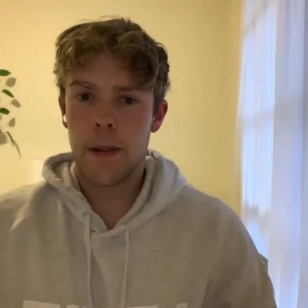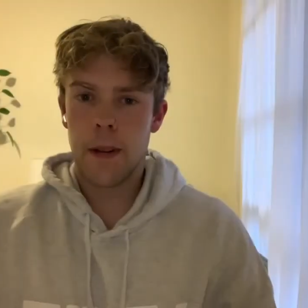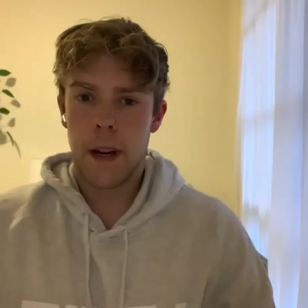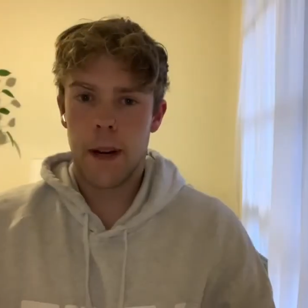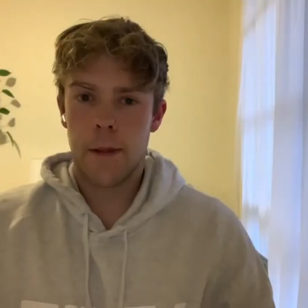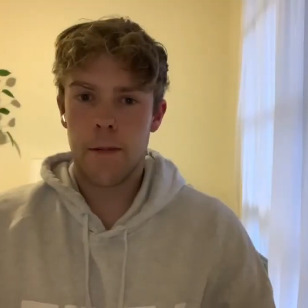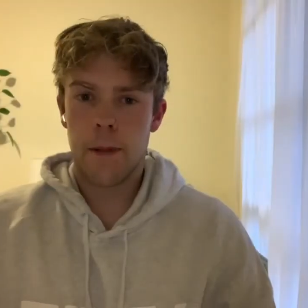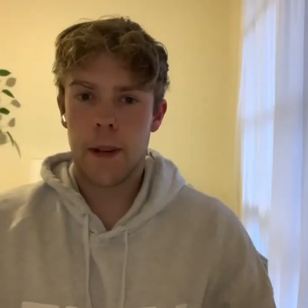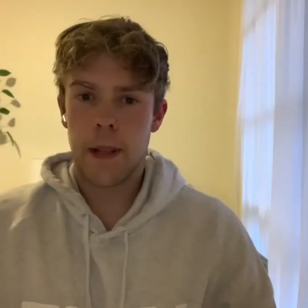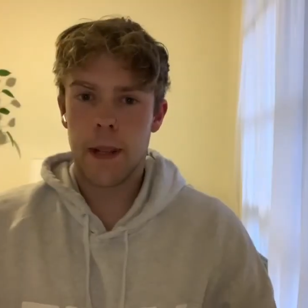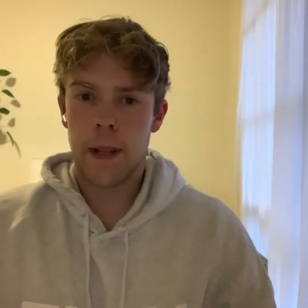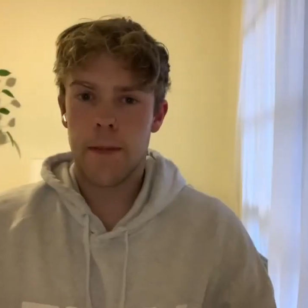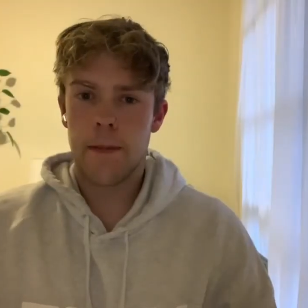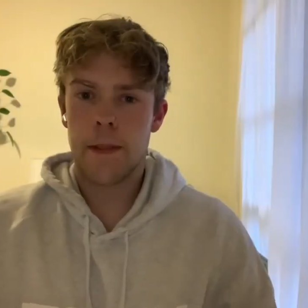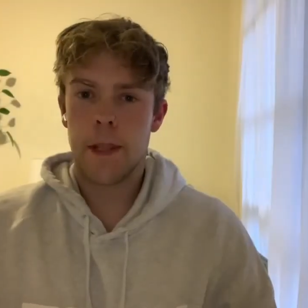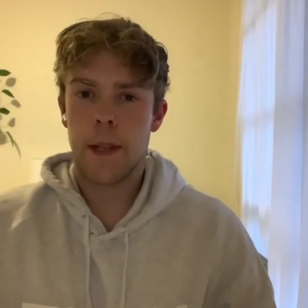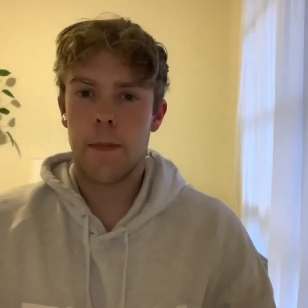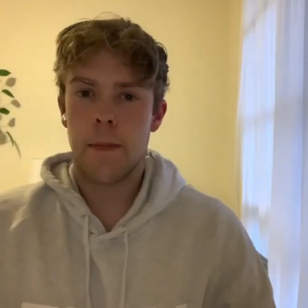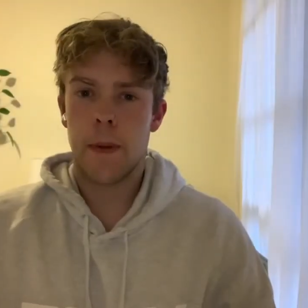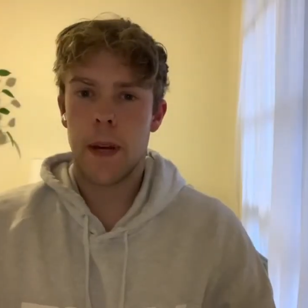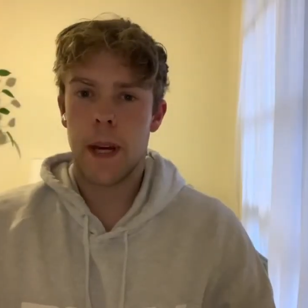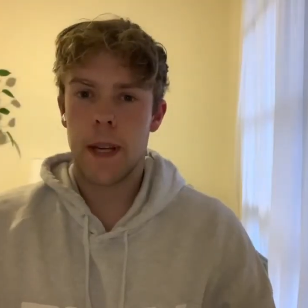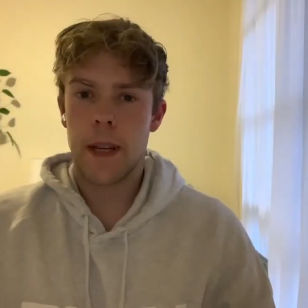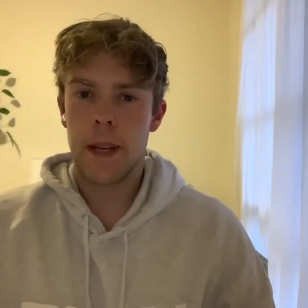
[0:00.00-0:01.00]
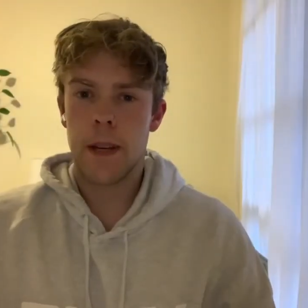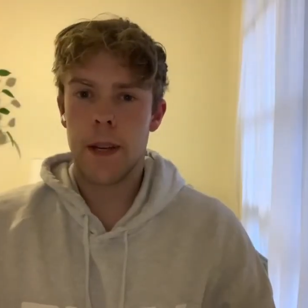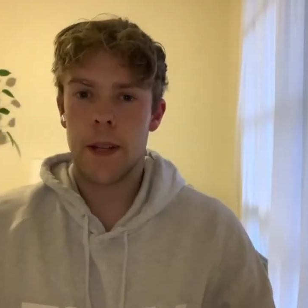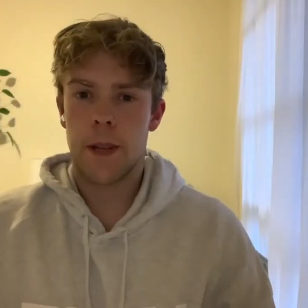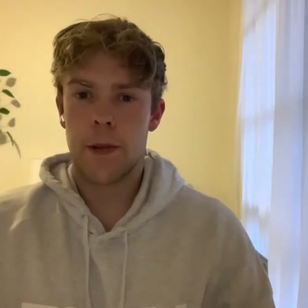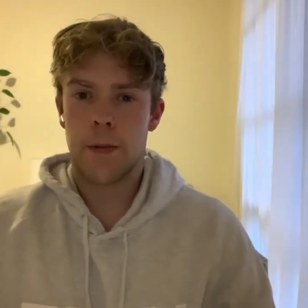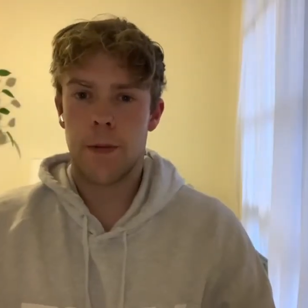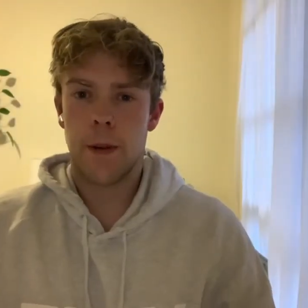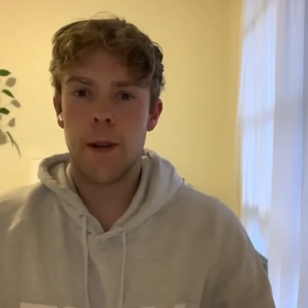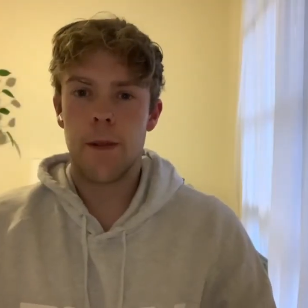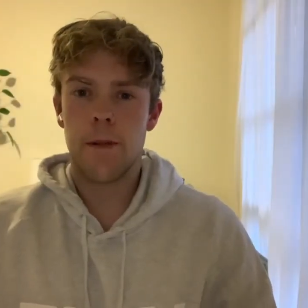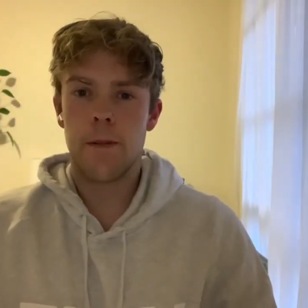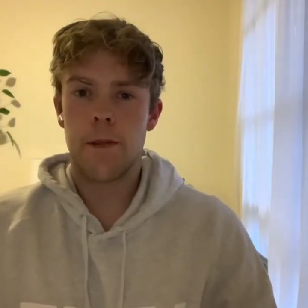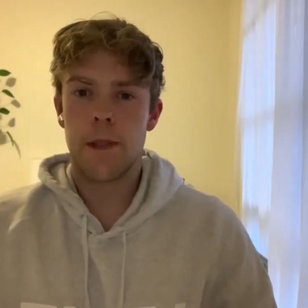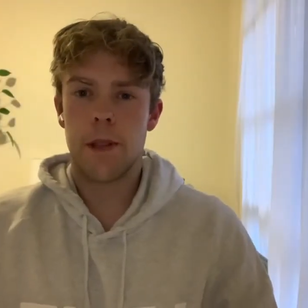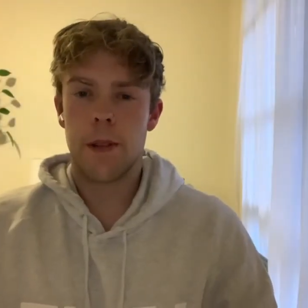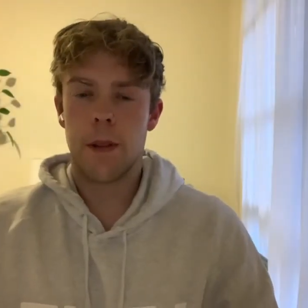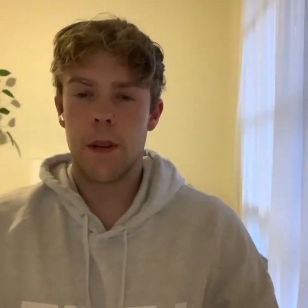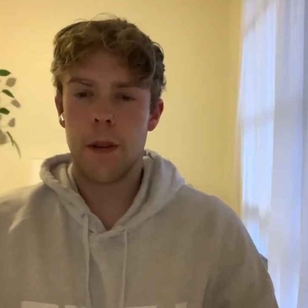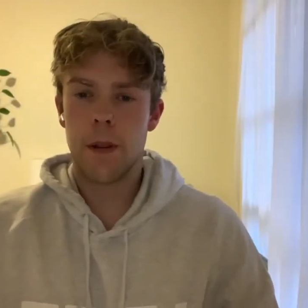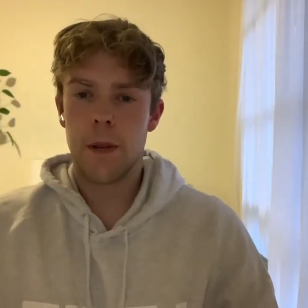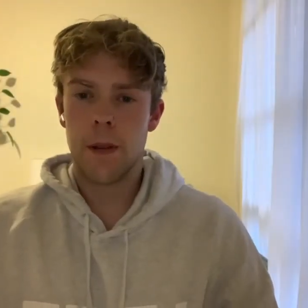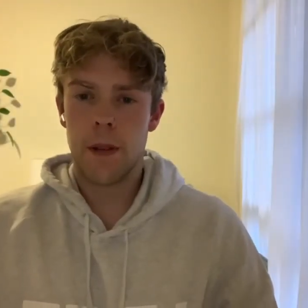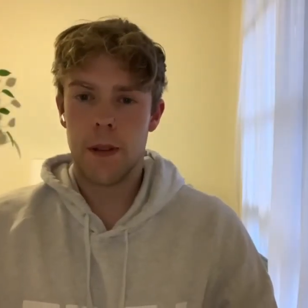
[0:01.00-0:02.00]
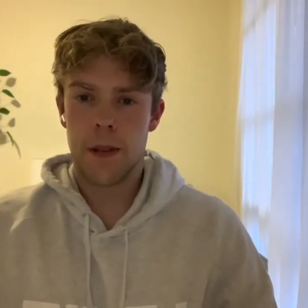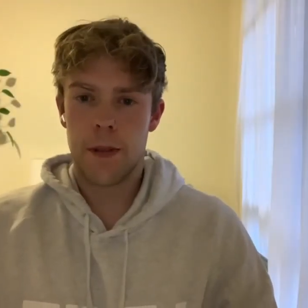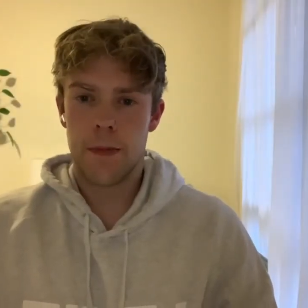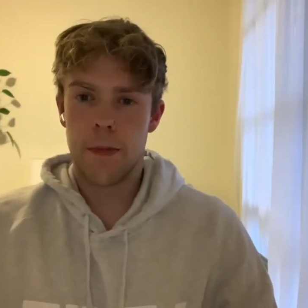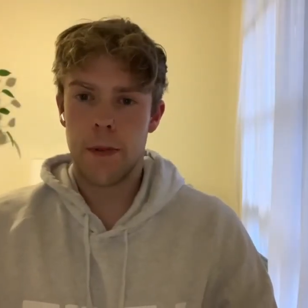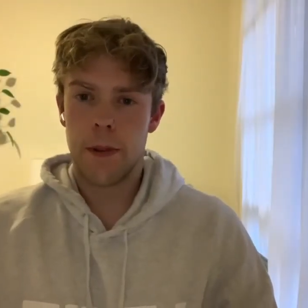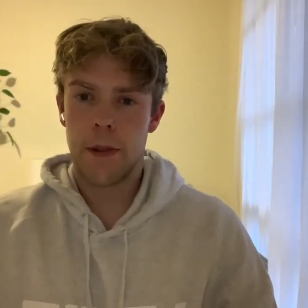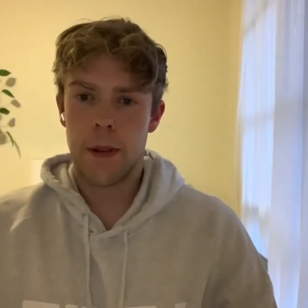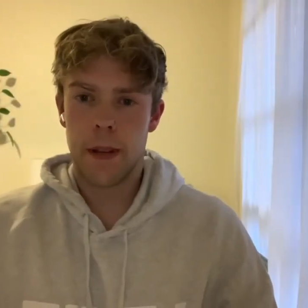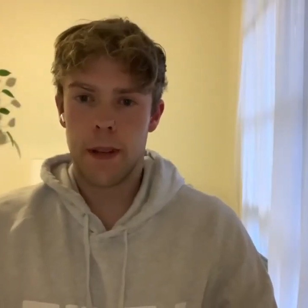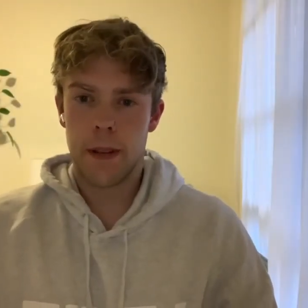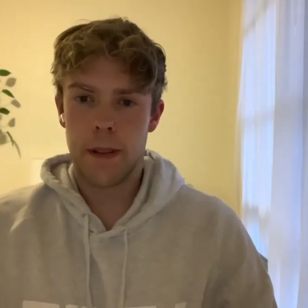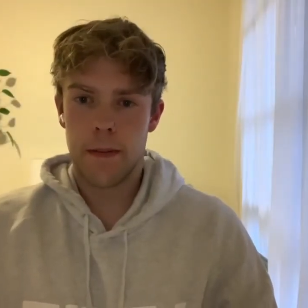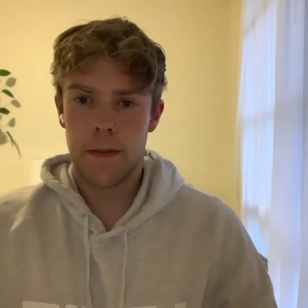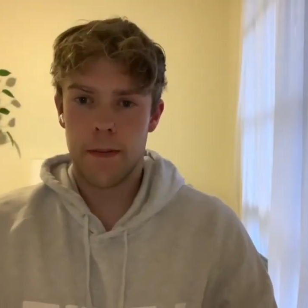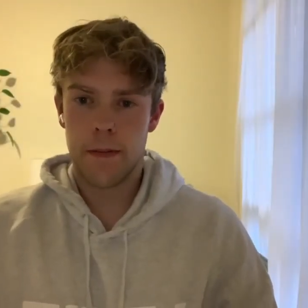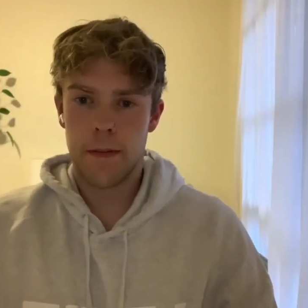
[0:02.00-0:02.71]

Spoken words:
I want to lift up our year 12s to you this morning.